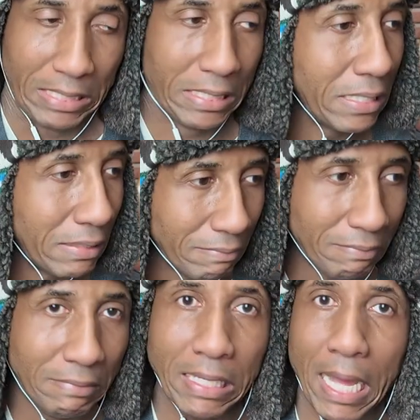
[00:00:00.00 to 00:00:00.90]

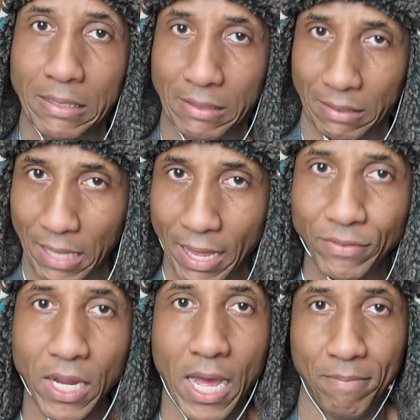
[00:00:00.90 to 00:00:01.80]
that's a
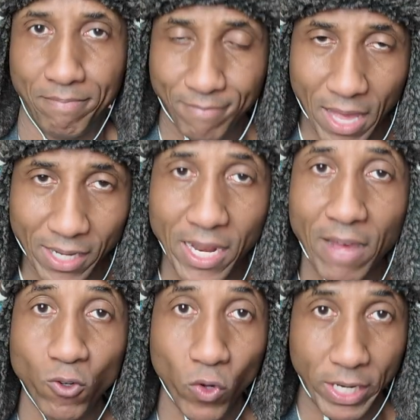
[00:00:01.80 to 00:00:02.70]
lifetime. I could have
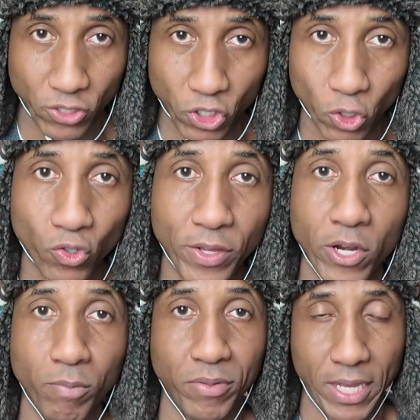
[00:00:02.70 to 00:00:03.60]
grandchildren that are
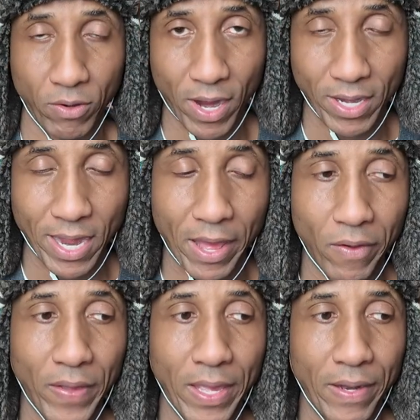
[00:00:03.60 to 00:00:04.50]
playing right now.
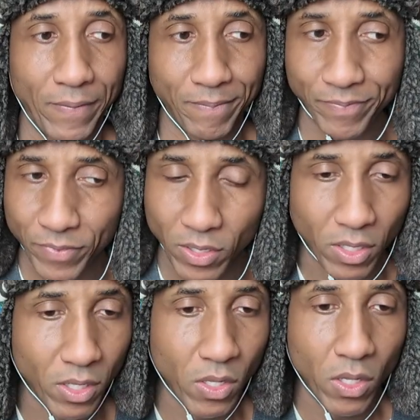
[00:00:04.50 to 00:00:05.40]
And
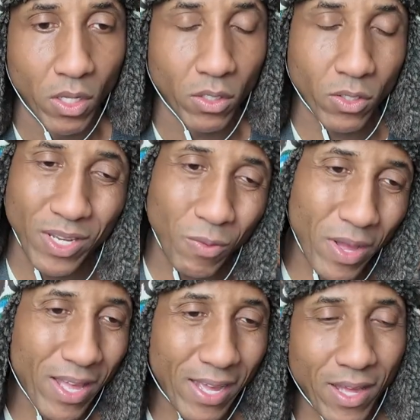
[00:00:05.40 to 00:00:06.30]
so anyway,
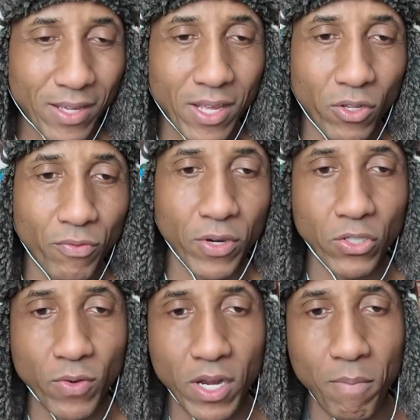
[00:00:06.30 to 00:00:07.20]
I get a little
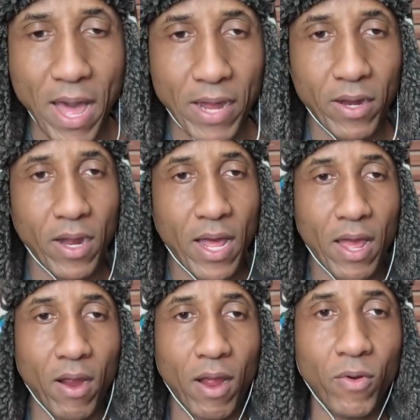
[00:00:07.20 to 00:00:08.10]
frustrated about it.
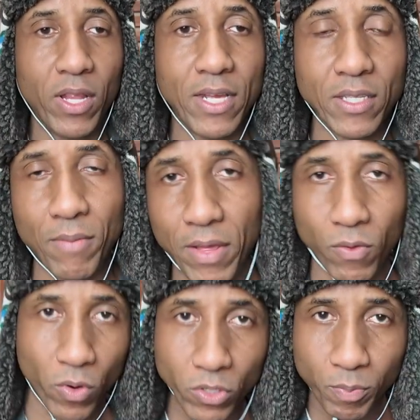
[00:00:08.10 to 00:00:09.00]
I realize I'm not the
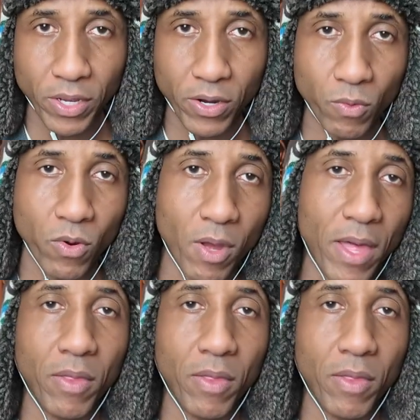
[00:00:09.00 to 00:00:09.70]
worst player in the world. I'm not the best